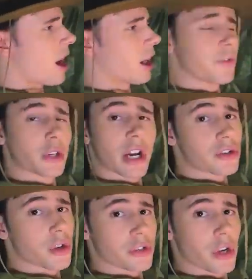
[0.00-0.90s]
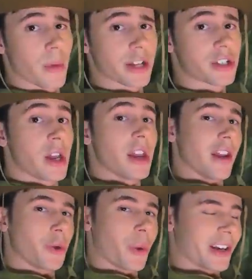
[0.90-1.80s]
I love you guys so, so much.
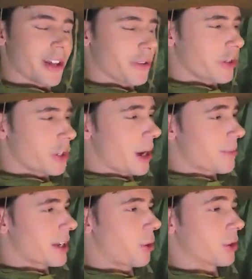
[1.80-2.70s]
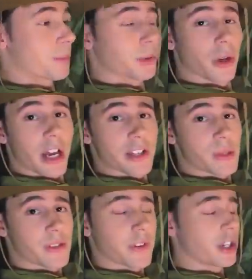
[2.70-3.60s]
If you want another video by me, I will link below last
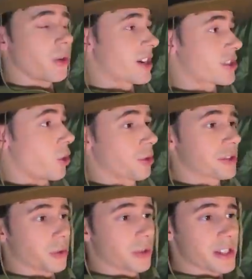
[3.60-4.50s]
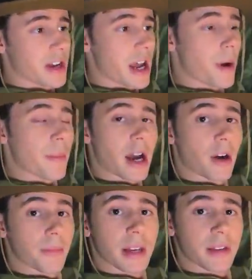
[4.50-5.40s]
week's video. It is a whole story time
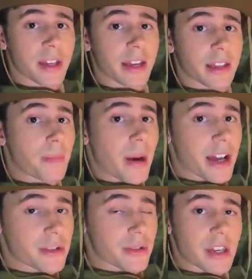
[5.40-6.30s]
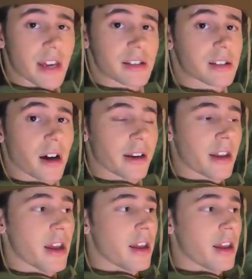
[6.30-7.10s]
about me dating the pastor's gay son.